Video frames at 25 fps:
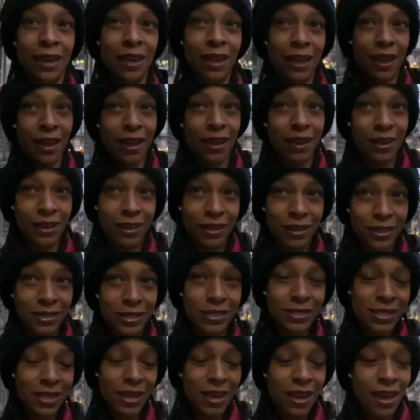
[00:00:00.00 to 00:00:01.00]
And
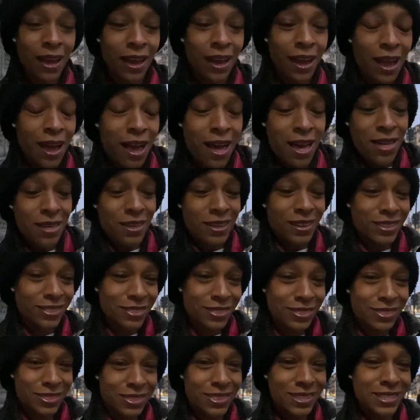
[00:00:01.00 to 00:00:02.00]

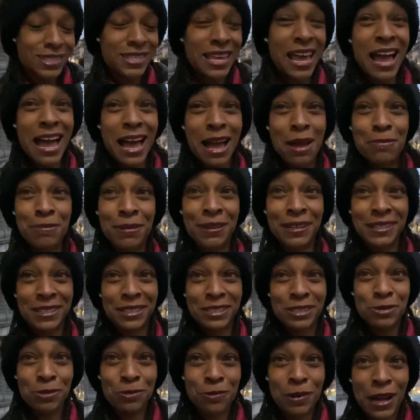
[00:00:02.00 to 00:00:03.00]
this
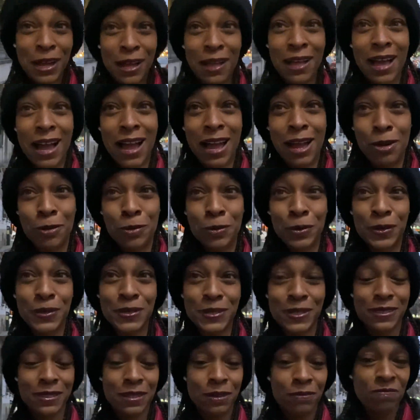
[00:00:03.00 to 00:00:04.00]
happened while I
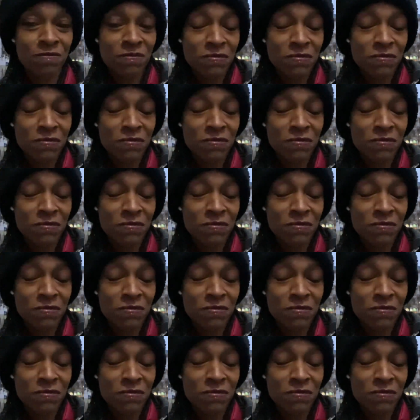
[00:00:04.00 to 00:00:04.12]
was